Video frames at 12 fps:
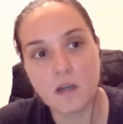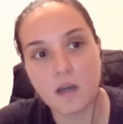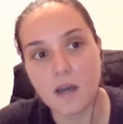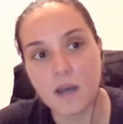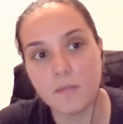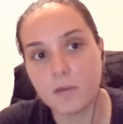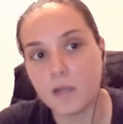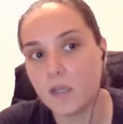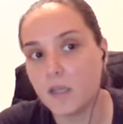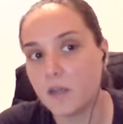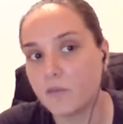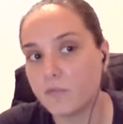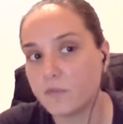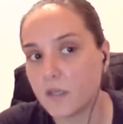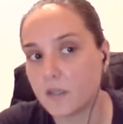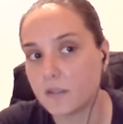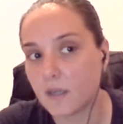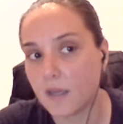I believe
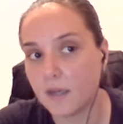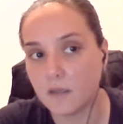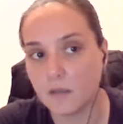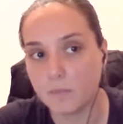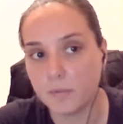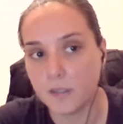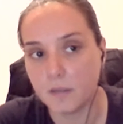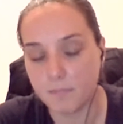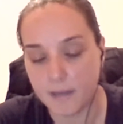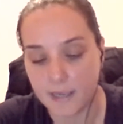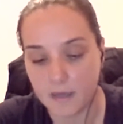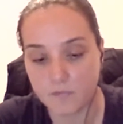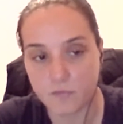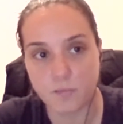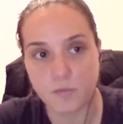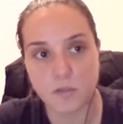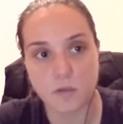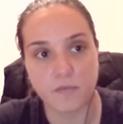that NLB Bank from
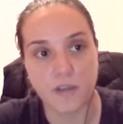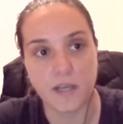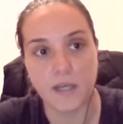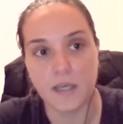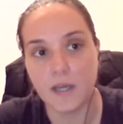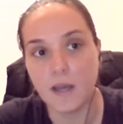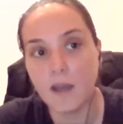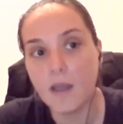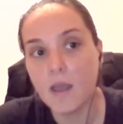Slovenia,